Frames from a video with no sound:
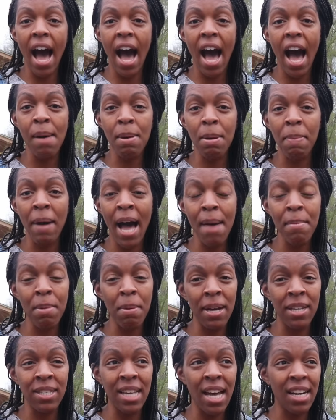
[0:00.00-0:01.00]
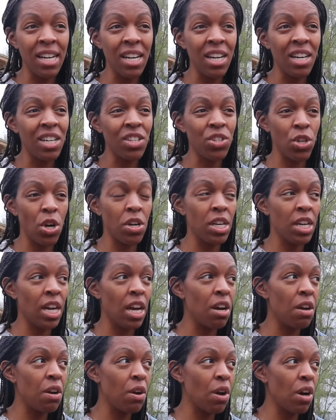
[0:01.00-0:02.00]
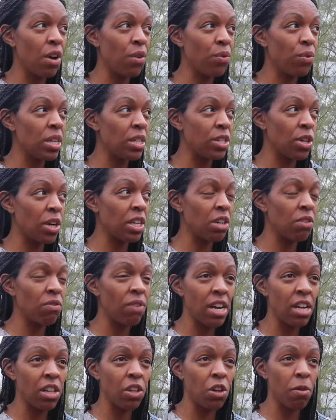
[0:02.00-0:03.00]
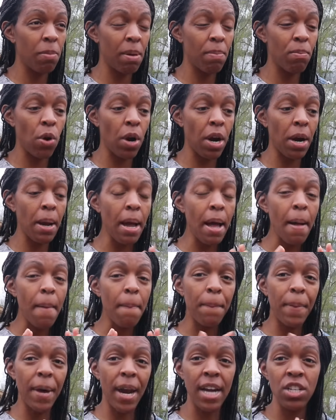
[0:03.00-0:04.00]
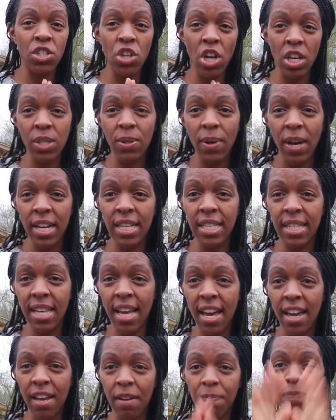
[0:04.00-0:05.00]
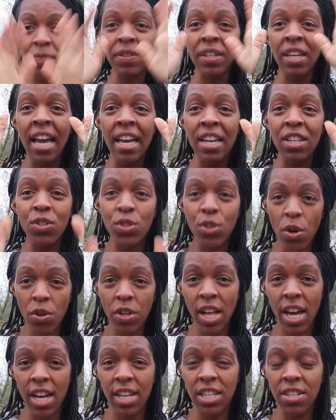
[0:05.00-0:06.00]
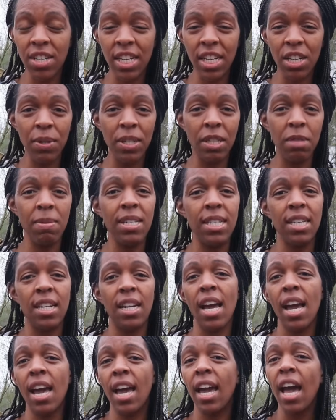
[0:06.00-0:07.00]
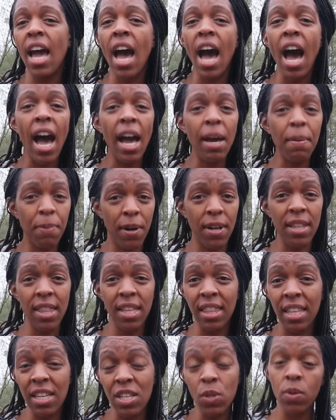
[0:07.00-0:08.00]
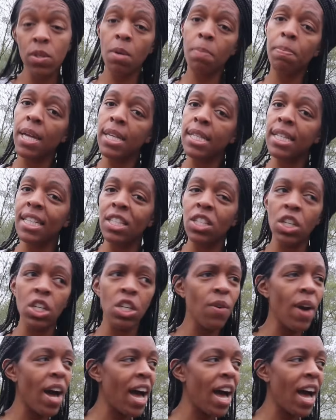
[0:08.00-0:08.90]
I'm gonna bounce out of here. It's starting to rain a little bit more, but I just want to say, so glad you're here with me today. I pray that this was a blessing to you.